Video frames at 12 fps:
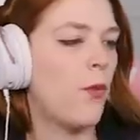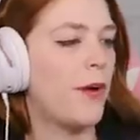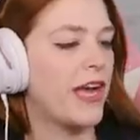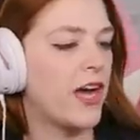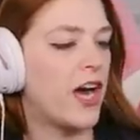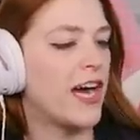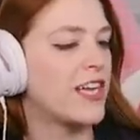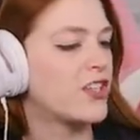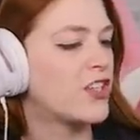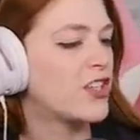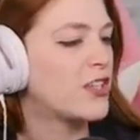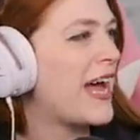Oh my
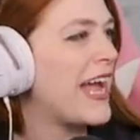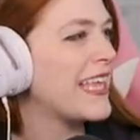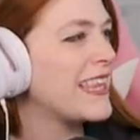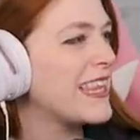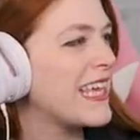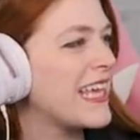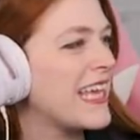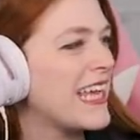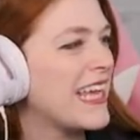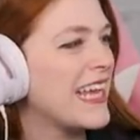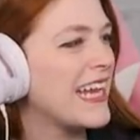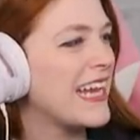gosh.
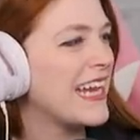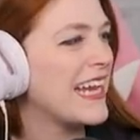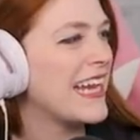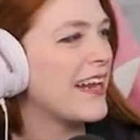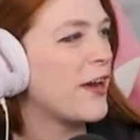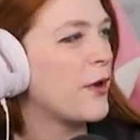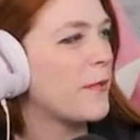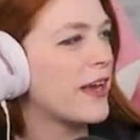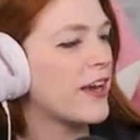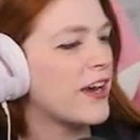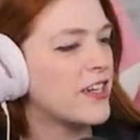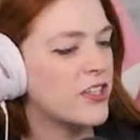Bentley! Oh
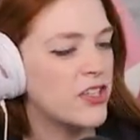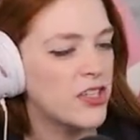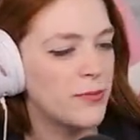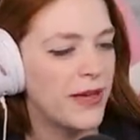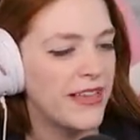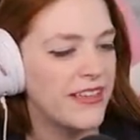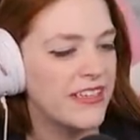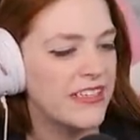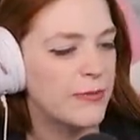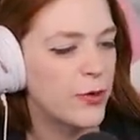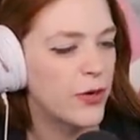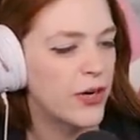my gosh, little Bentley
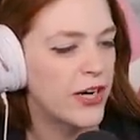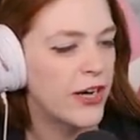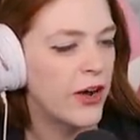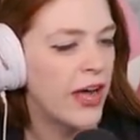is born.